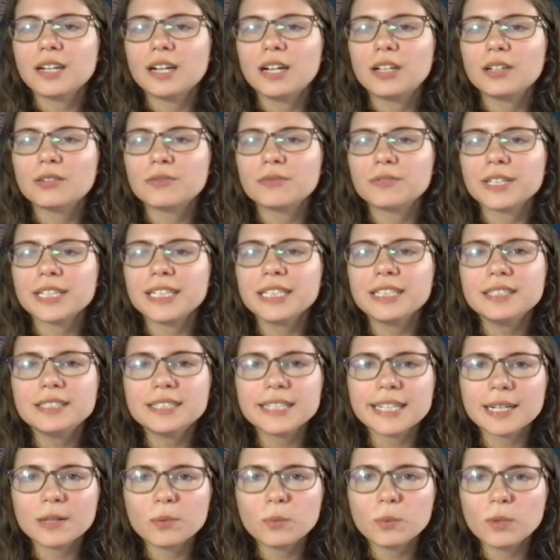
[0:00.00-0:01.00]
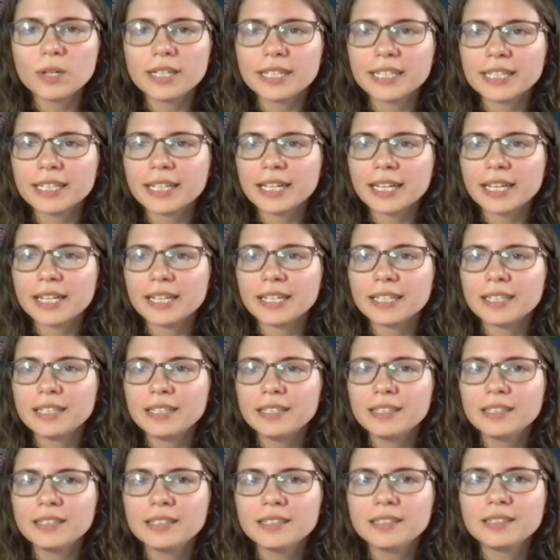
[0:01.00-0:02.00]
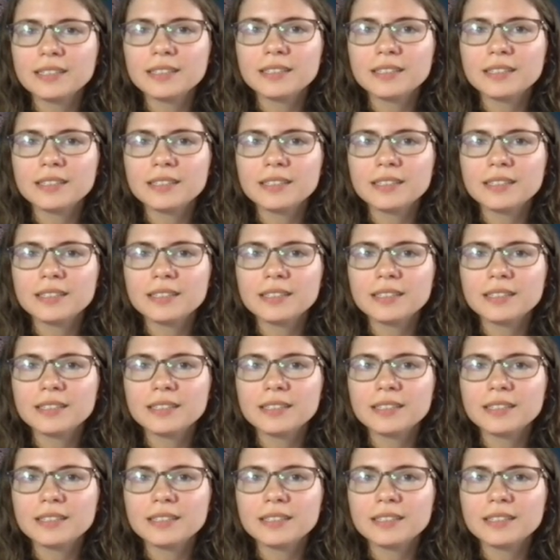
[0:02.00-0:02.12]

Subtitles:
I'll read day 1 again,